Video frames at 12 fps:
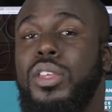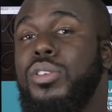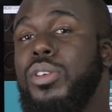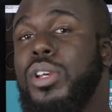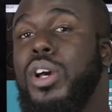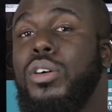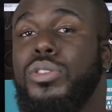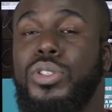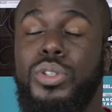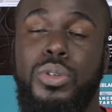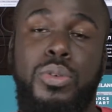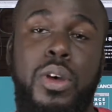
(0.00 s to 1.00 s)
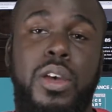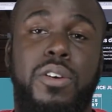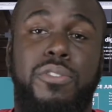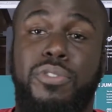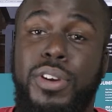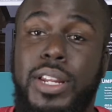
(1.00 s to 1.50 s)
You can go to
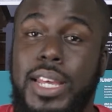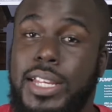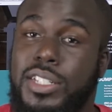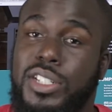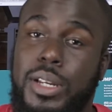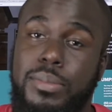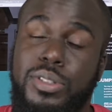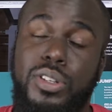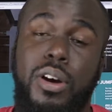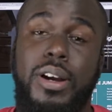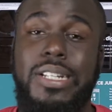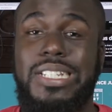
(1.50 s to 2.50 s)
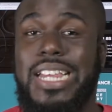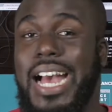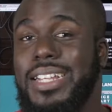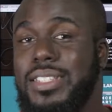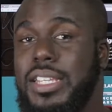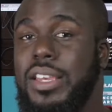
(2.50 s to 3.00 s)
freelance jumpstart
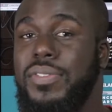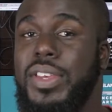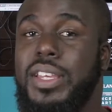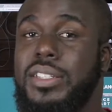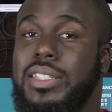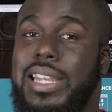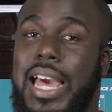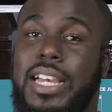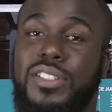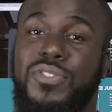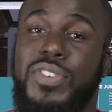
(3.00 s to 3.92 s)
dot T V slash